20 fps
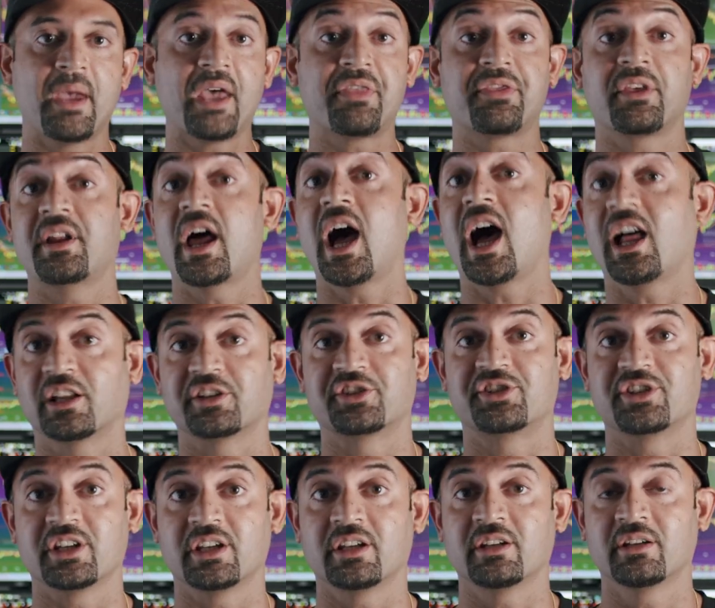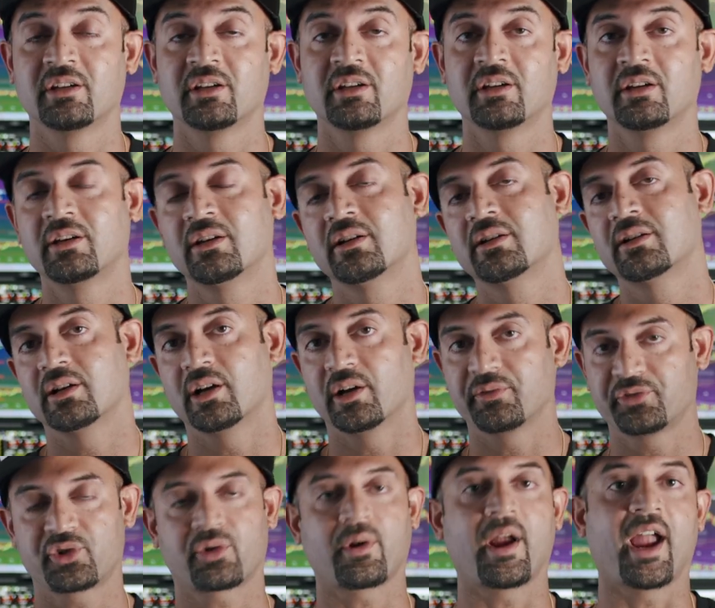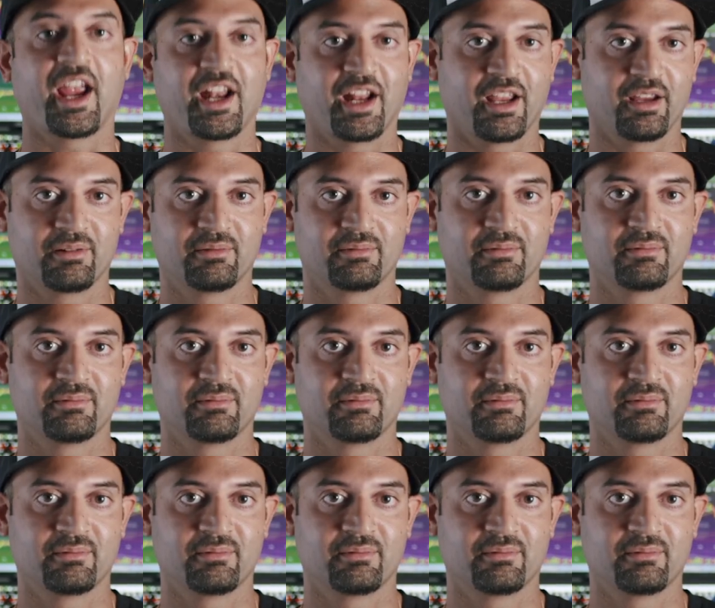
methodology of trading.